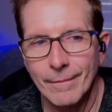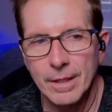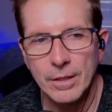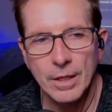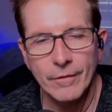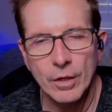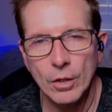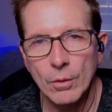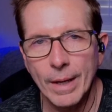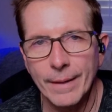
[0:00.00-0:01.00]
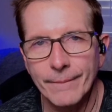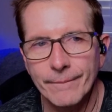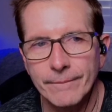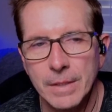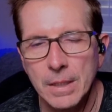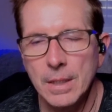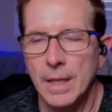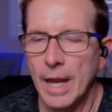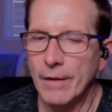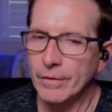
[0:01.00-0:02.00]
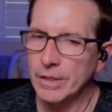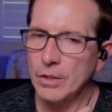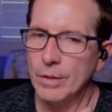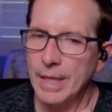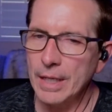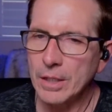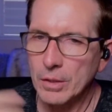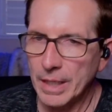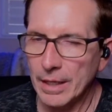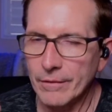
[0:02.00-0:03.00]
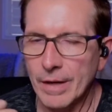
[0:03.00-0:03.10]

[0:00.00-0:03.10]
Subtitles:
You give it all away. Everything you get, you give.